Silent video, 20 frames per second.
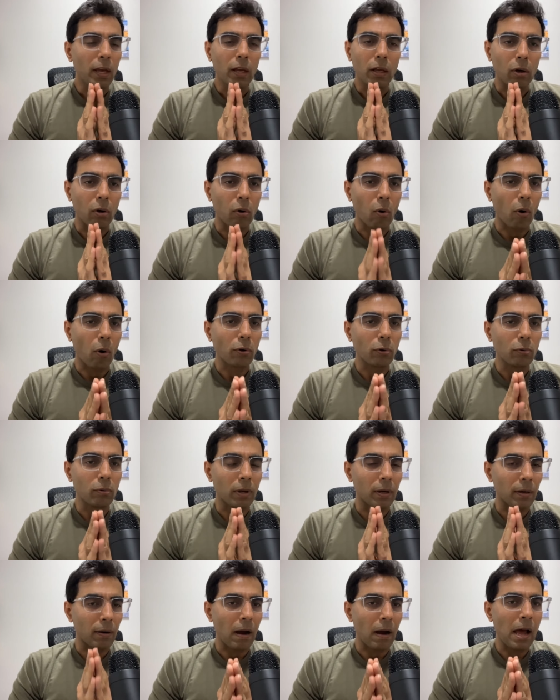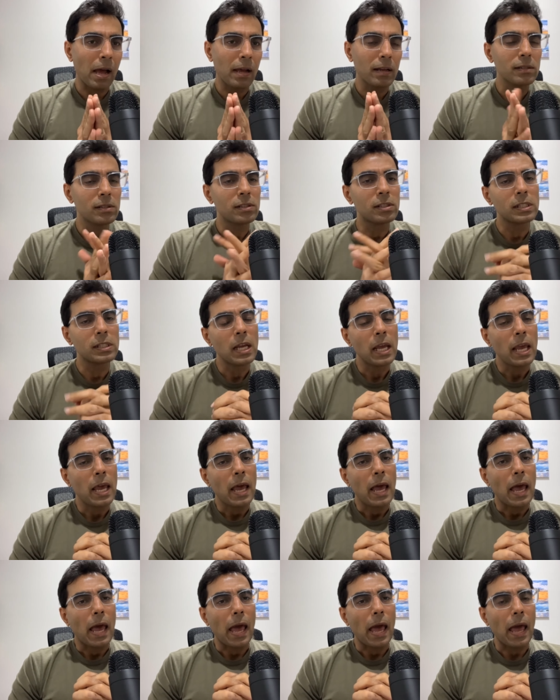Rautu Ka Raaz.
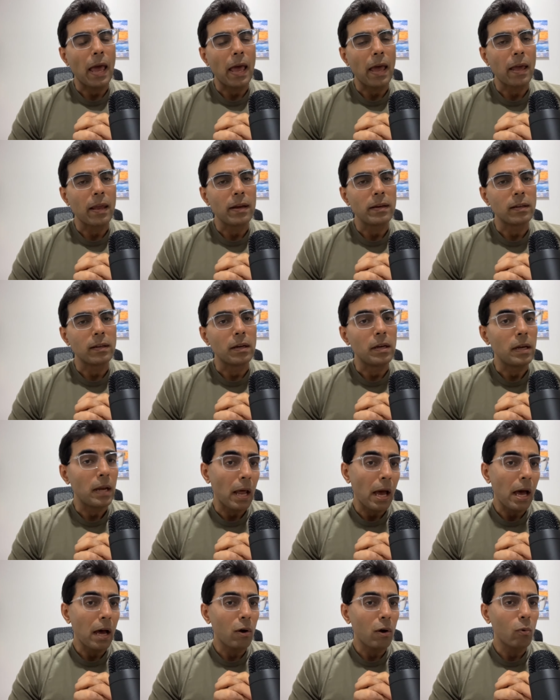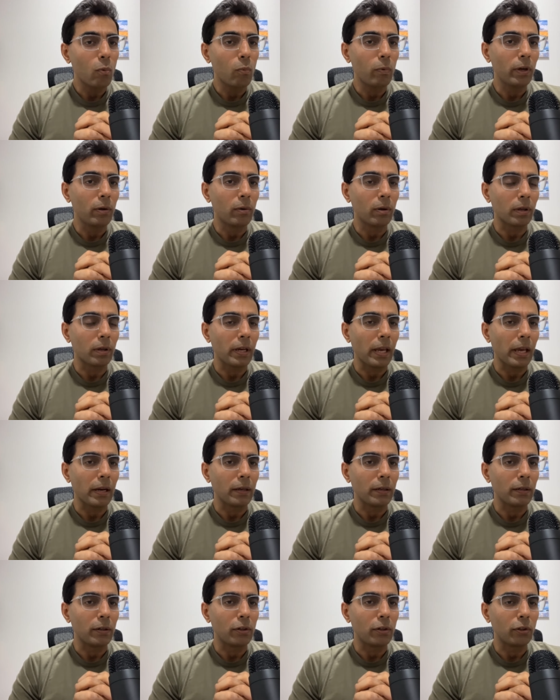And now we're going to get
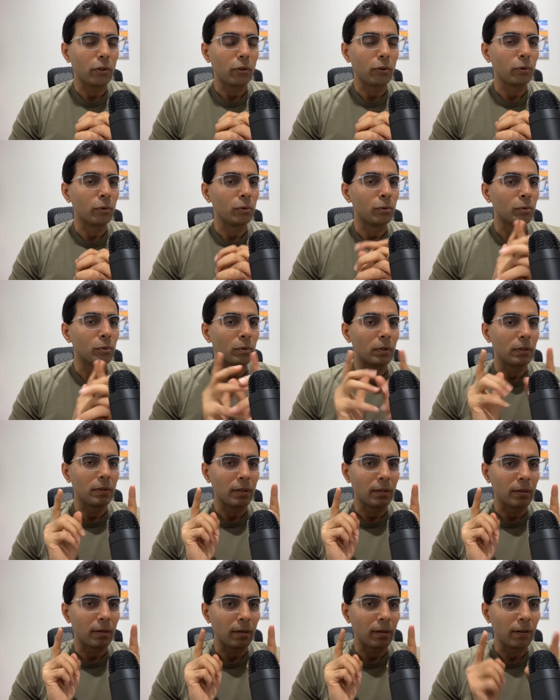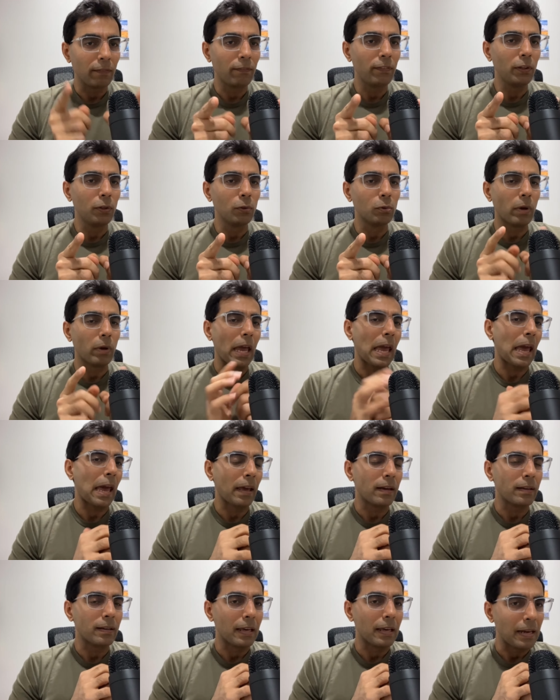into the review
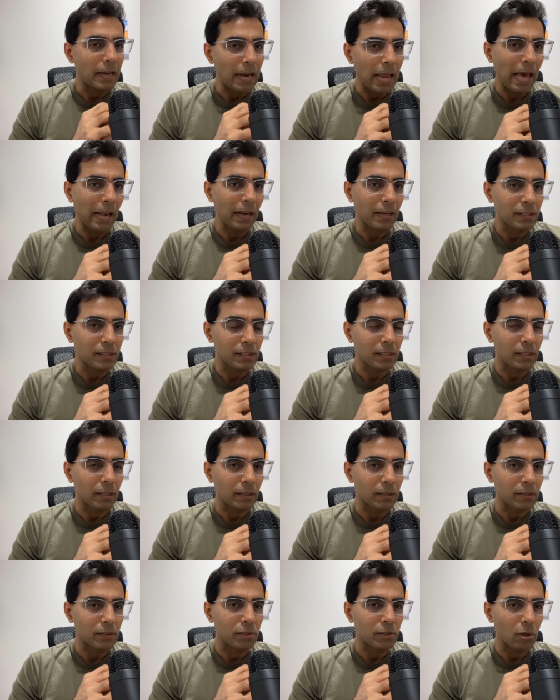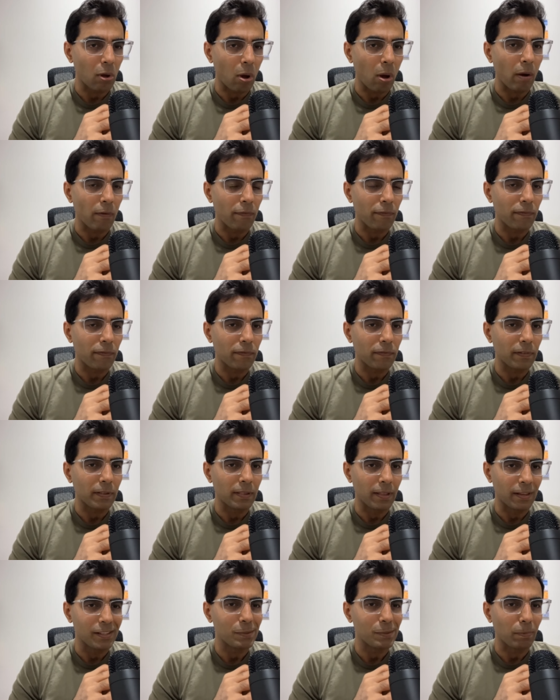and analysis of
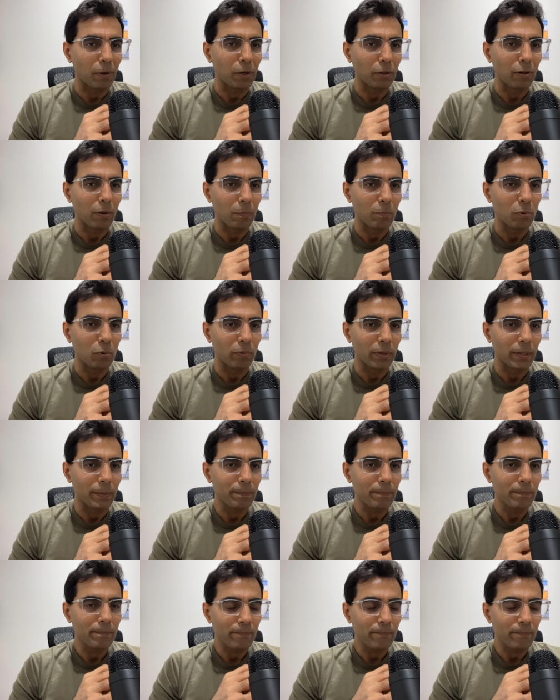this particular movie.